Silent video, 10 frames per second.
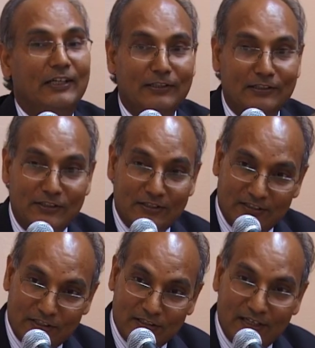in
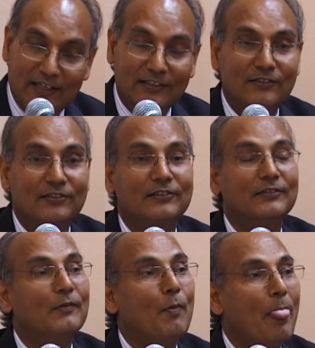the
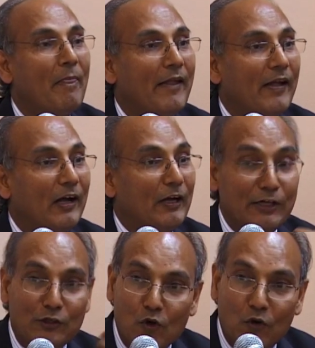States,
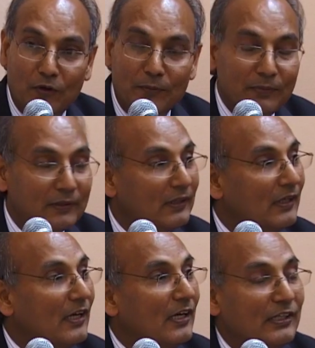in Europe,
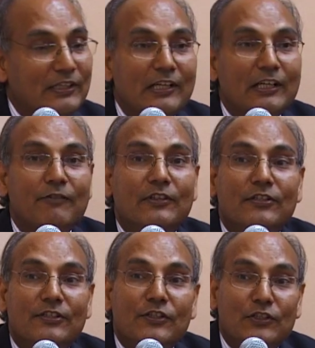dealing with
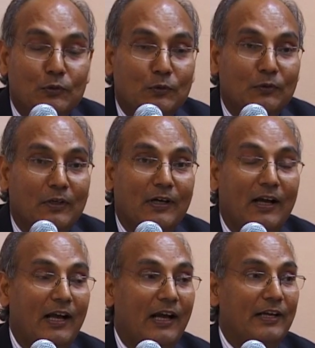this issue.
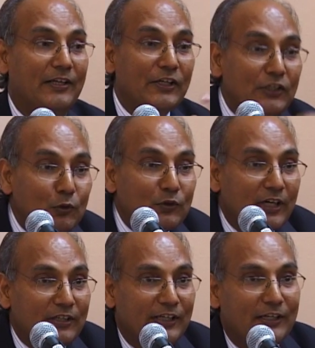And
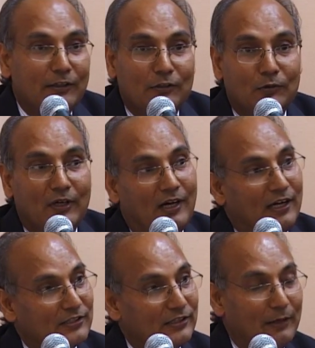issues are taken to the
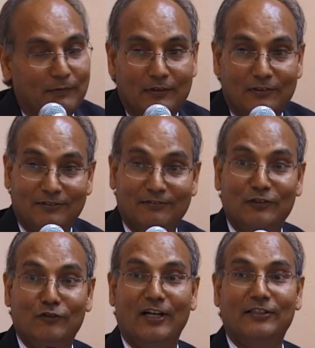highest level,
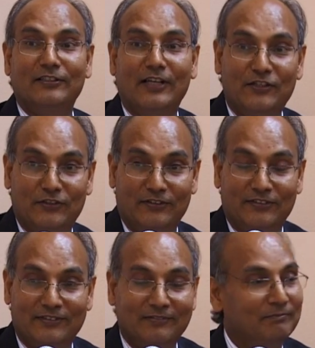United
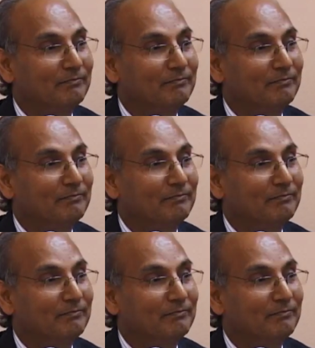Nations,